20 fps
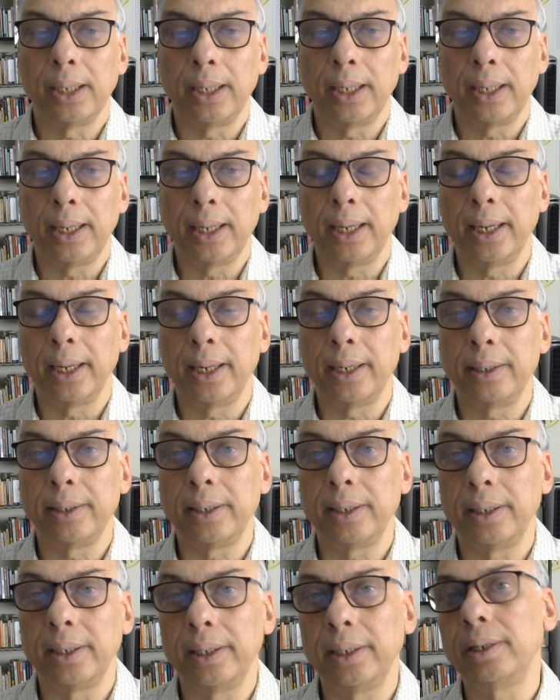
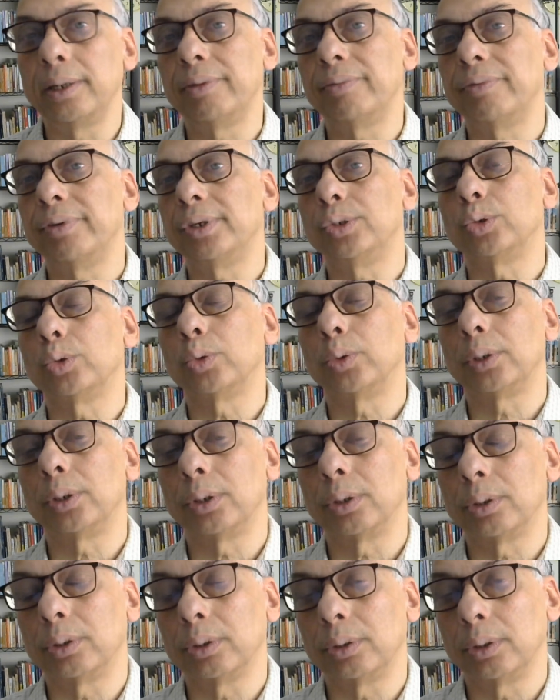and
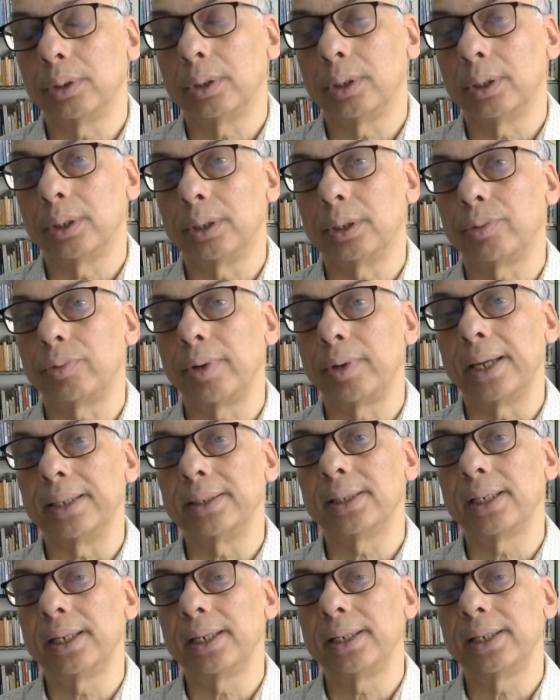individual uh,
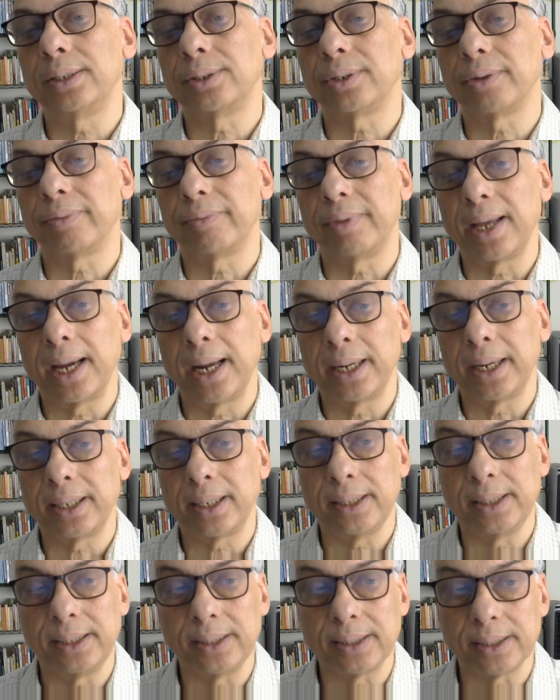transcendence of
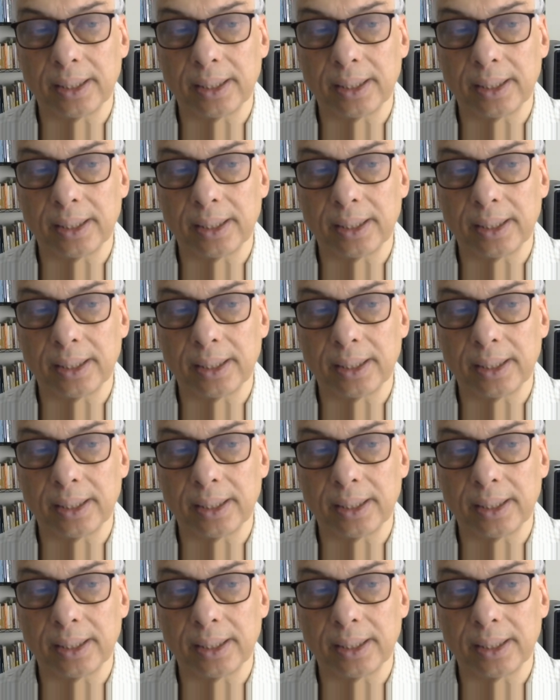that is